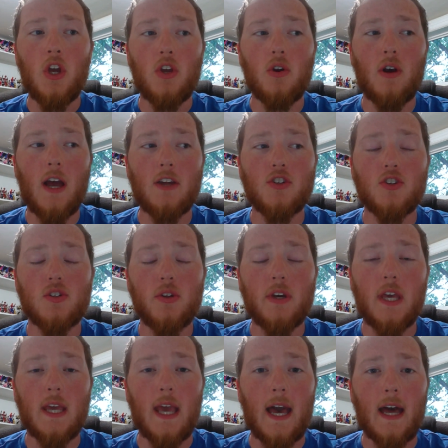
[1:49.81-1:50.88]
you're not just
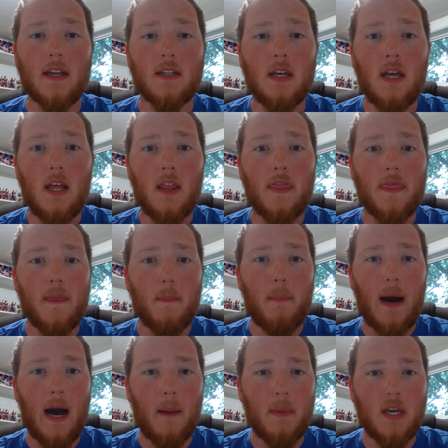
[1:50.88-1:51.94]
looking at the
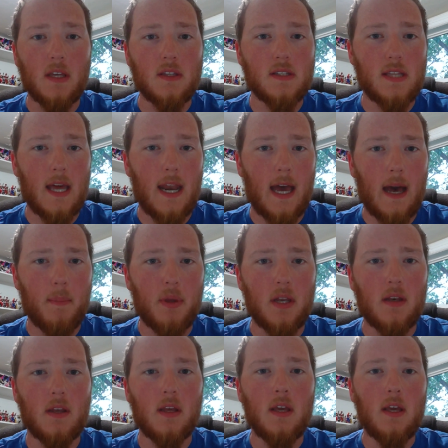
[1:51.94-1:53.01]
bombings that
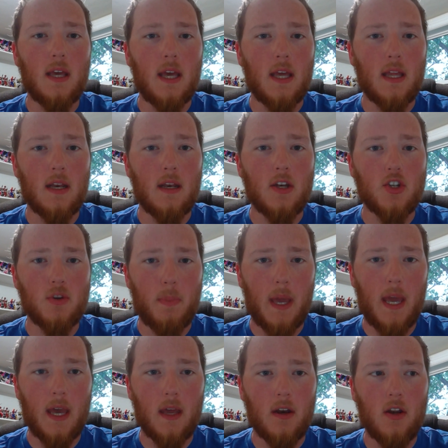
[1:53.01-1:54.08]
happened in
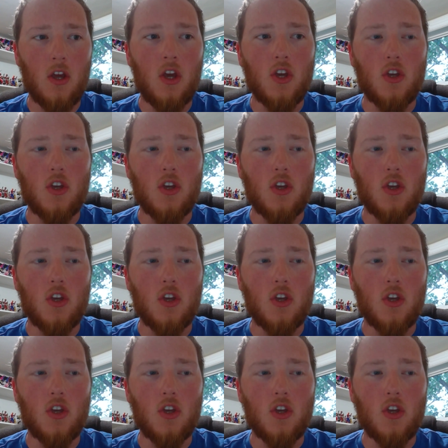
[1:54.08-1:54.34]
Japan.